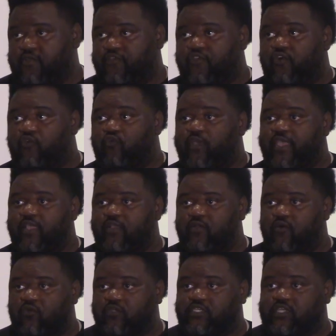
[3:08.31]
You know,
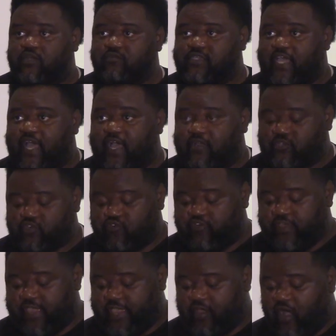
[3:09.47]
we sometimes
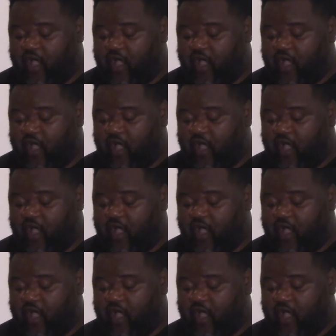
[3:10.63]
create